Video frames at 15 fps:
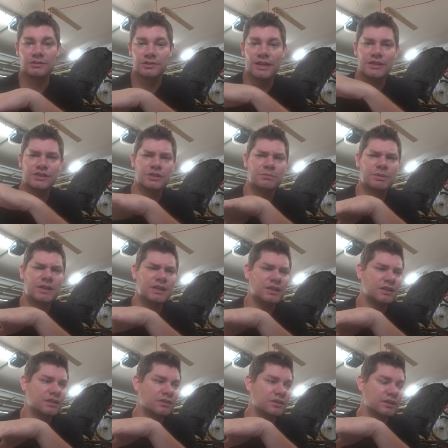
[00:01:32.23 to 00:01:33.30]
So that should be
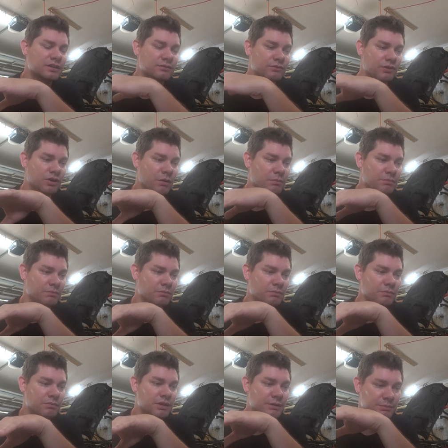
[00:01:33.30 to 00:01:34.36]
here in for a couple,
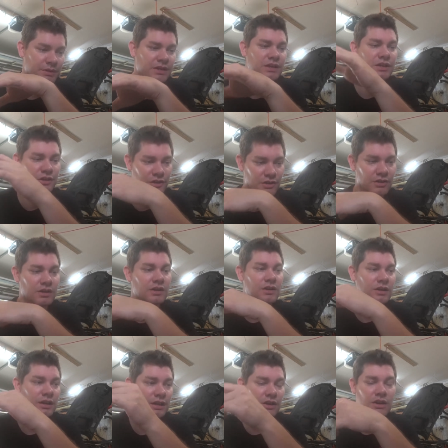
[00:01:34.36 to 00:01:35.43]
be here
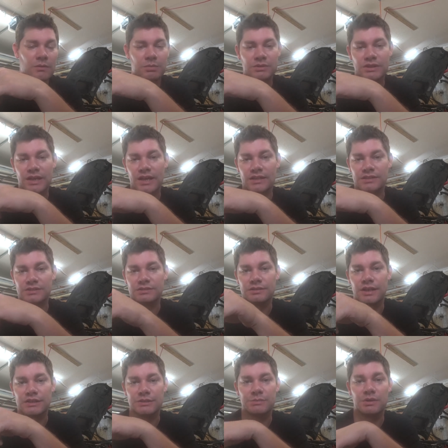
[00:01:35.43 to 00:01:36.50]
in a couple days, and
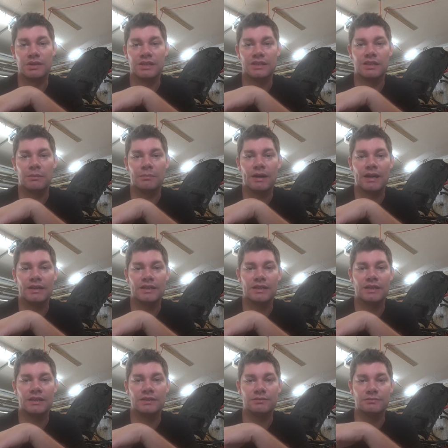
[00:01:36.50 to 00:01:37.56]
I should be able to get that back
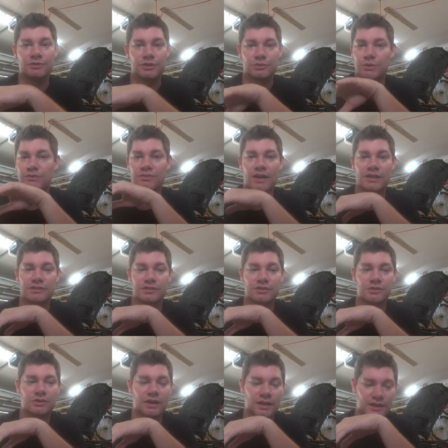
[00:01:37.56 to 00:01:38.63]
in and just reflash the tune I